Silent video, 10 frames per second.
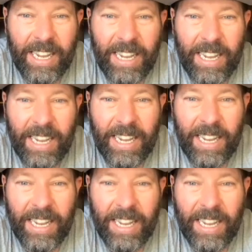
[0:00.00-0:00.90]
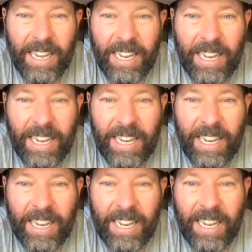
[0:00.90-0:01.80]

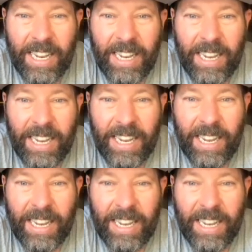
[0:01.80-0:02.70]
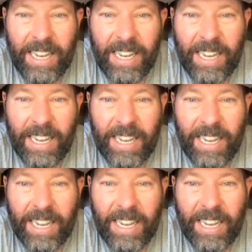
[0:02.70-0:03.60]

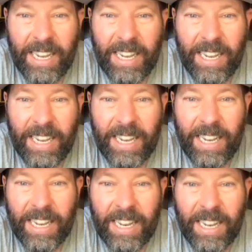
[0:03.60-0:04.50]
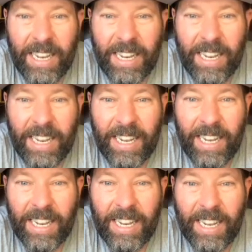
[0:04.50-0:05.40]

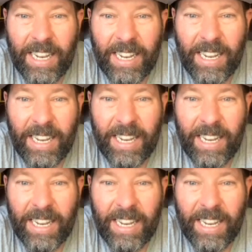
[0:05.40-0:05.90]
No words are spoken by the person on screen.